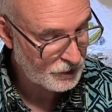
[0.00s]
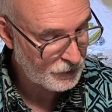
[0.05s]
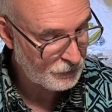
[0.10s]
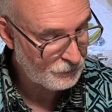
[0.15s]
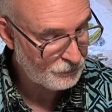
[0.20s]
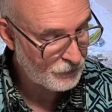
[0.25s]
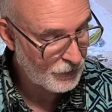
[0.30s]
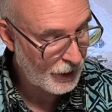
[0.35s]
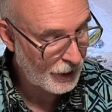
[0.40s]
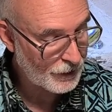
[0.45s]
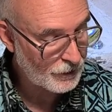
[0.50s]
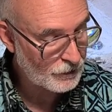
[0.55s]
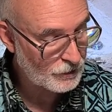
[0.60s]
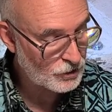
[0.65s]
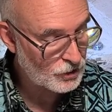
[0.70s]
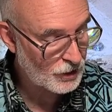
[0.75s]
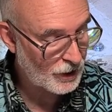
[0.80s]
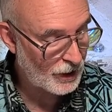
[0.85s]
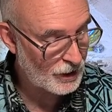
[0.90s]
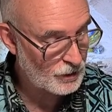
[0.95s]
the
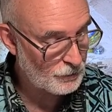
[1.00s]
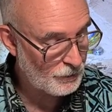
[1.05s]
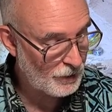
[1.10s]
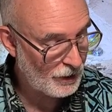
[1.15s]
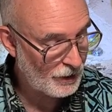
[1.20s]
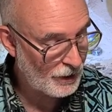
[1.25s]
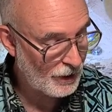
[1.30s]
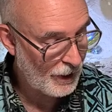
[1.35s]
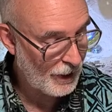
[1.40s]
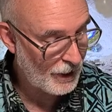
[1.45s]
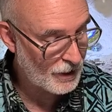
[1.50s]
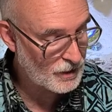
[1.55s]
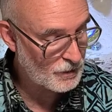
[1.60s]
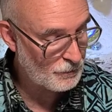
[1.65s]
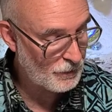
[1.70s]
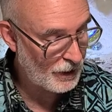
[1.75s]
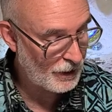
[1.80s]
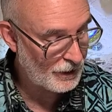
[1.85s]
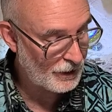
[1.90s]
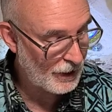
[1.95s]
final judgment has
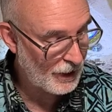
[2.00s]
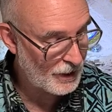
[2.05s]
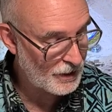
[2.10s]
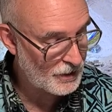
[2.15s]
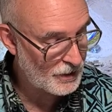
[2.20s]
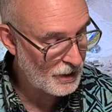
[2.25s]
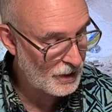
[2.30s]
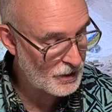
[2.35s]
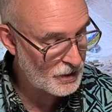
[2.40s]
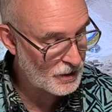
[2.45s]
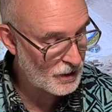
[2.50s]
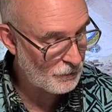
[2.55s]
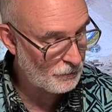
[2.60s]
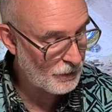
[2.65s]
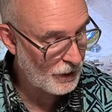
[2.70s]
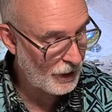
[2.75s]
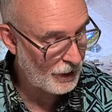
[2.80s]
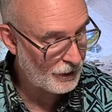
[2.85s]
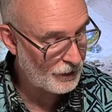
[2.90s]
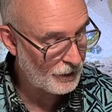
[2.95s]
been
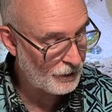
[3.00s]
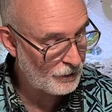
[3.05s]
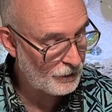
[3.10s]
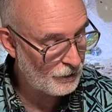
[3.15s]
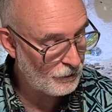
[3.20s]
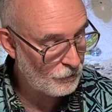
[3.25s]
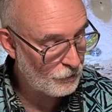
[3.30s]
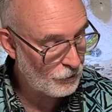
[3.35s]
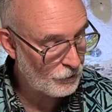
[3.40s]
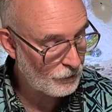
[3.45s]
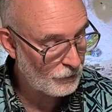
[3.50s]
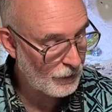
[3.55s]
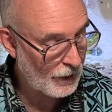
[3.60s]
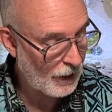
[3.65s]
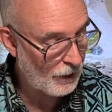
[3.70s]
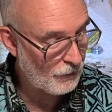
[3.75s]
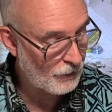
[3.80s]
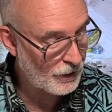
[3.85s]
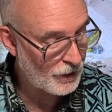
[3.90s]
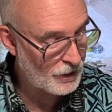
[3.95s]
anticipated
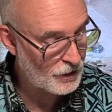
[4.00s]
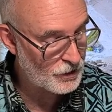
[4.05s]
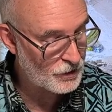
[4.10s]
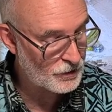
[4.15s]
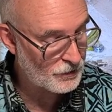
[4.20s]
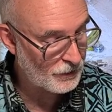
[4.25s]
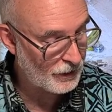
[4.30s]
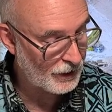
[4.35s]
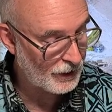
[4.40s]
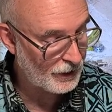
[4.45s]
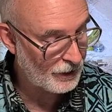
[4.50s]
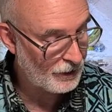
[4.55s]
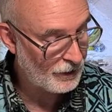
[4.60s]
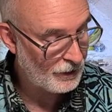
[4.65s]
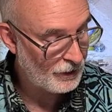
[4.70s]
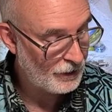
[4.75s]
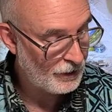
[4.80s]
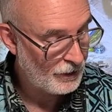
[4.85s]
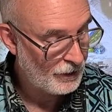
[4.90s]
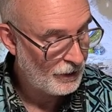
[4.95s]
throughout history
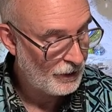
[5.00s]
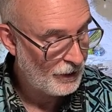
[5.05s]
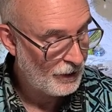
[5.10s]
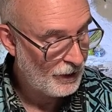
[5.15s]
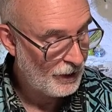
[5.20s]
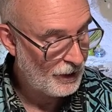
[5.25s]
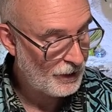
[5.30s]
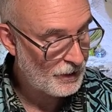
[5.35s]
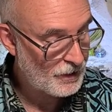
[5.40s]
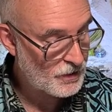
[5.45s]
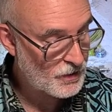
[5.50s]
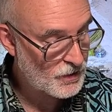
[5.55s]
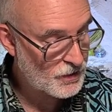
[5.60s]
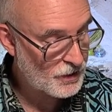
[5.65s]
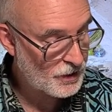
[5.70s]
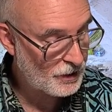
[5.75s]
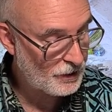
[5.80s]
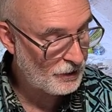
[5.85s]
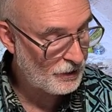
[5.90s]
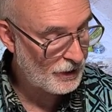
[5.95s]
in a
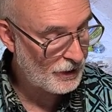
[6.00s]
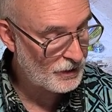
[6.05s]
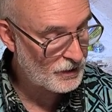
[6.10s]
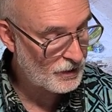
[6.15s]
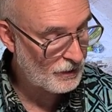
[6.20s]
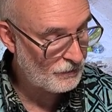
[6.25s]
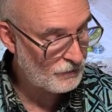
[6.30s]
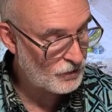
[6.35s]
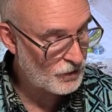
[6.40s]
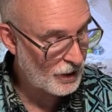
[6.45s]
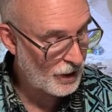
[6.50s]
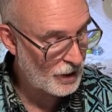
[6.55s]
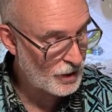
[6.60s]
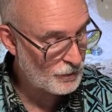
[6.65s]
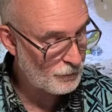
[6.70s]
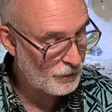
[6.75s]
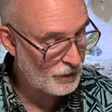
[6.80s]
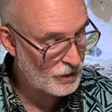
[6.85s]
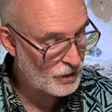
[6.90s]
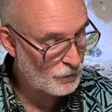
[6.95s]
series of
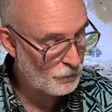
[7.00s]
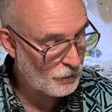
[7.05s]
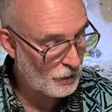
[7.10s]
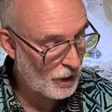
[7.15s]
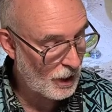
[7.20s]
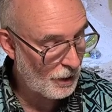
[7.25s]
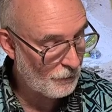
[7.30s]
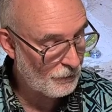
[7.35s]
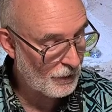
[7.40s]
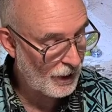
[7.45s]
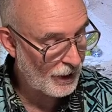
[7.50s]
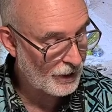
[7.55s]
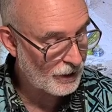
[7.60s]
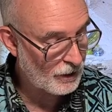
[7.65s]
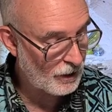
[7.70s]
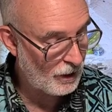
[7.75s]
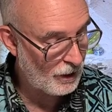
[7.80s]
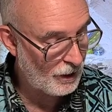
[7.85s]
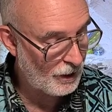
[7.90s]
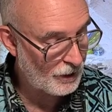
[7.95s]
judgments brought by
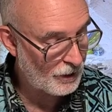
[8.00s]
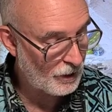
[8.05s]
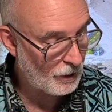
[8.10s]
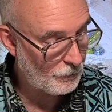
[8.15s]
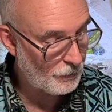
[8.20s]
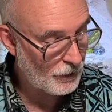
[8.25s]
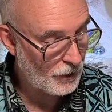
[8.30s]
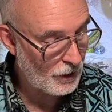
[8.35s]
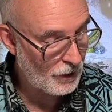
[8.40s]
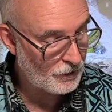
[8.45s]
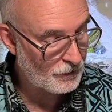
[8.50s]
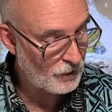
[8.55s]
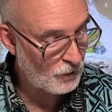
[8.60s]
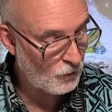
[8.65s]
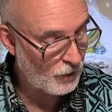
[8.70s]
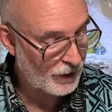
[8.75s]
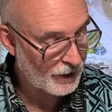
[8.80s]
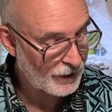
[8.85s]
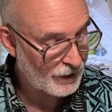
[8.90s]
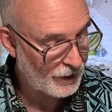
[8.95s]
God upon the
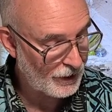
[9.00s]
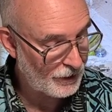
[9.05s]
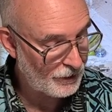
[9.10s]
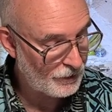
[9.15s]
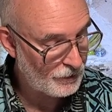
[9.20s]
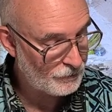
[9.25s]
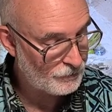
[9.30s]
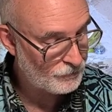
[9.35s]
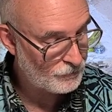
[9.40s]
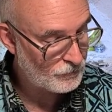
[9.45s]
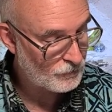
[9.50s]
wicked.